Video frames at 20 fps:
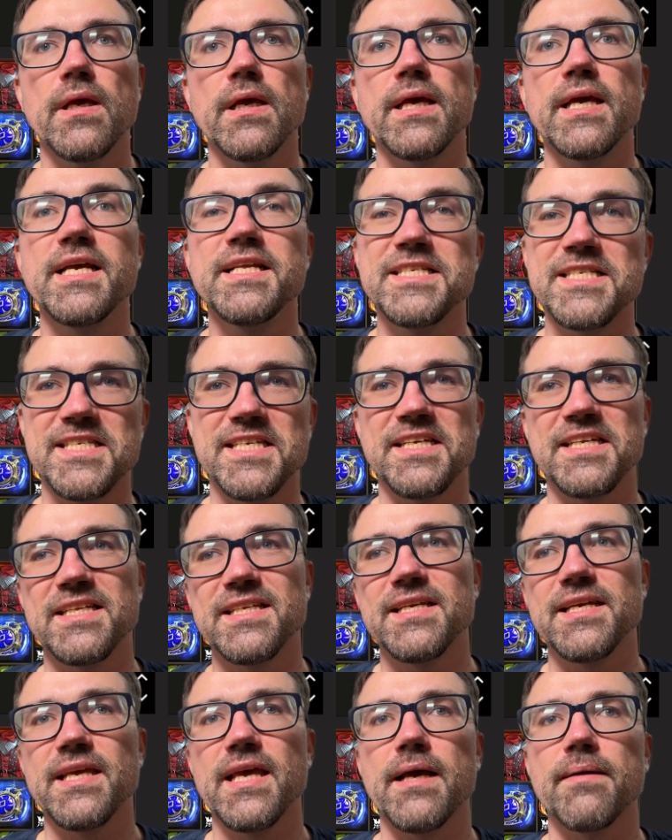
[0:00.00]

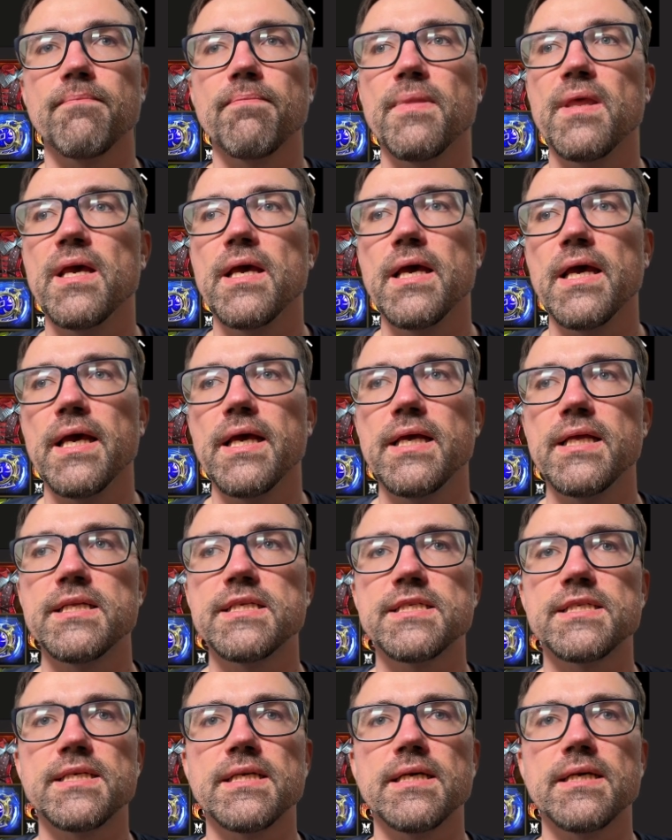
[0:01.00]
Instinct. Yeah,
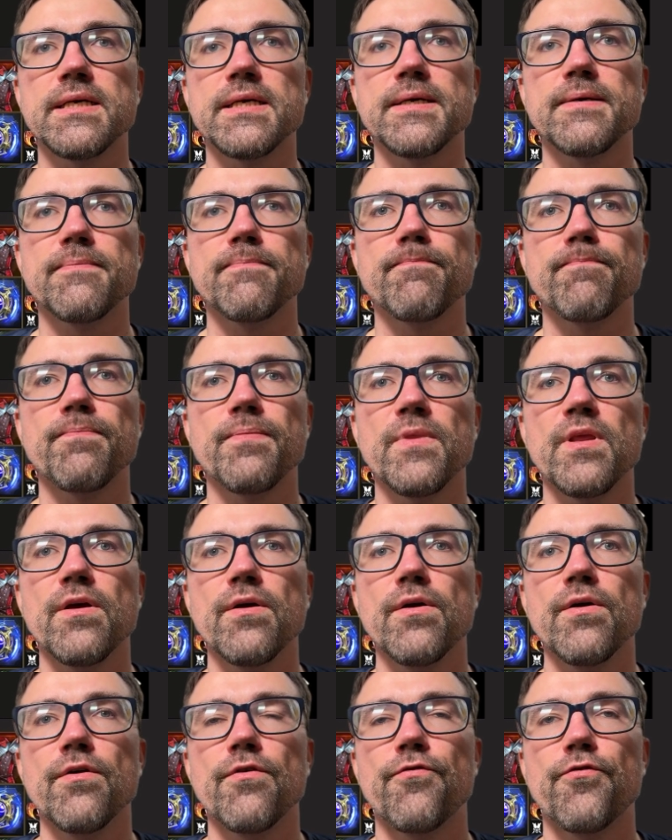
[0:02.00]
it's
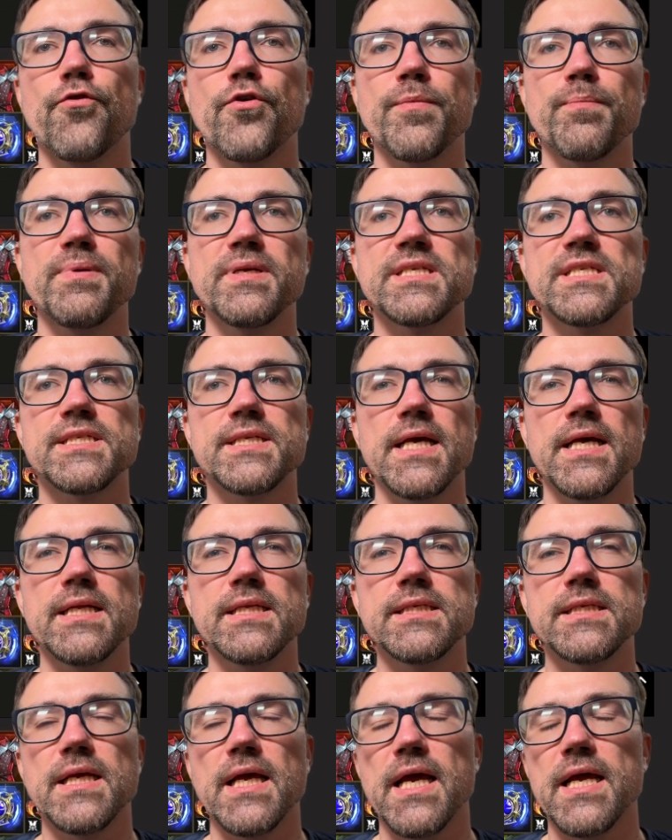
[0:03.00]
4-piece
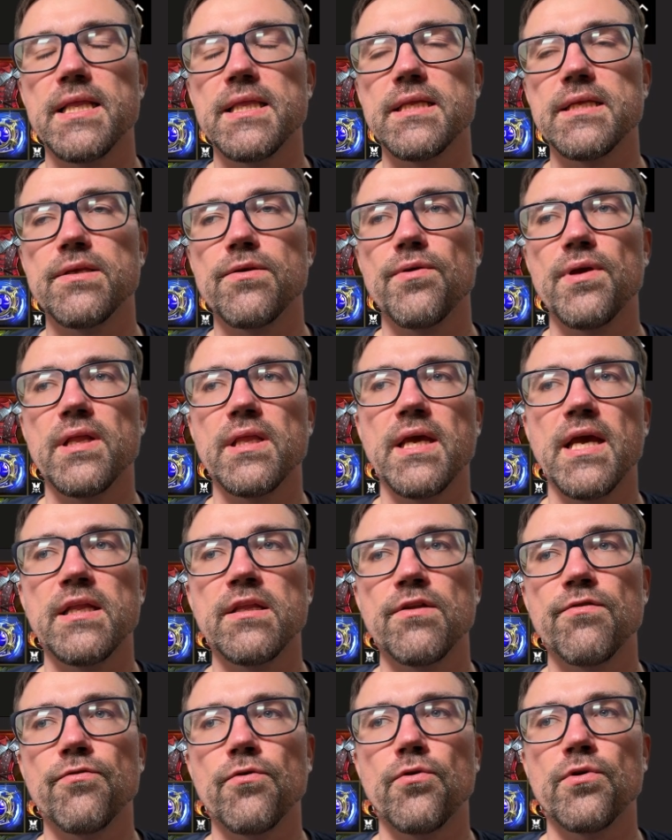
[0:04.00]
set, and you can get
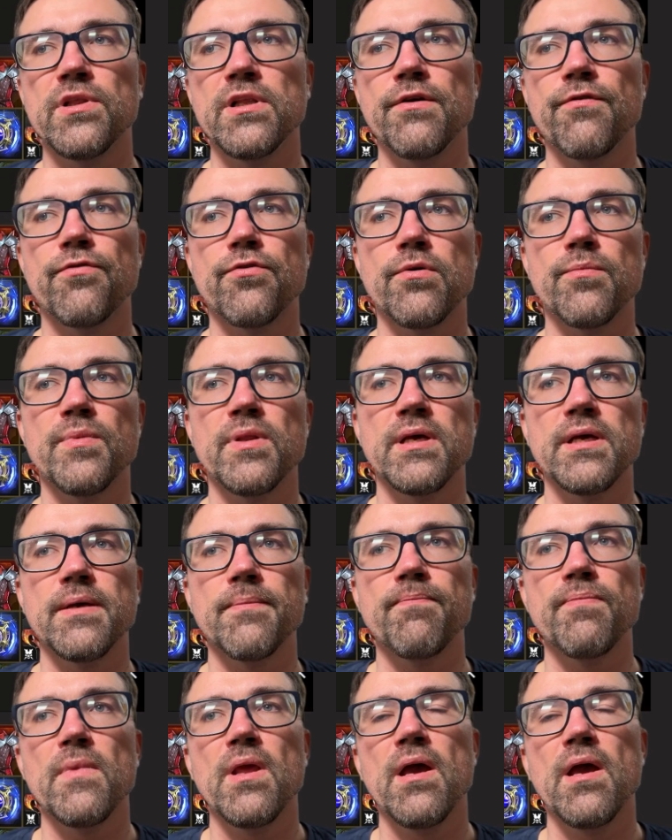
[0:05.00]
it only from the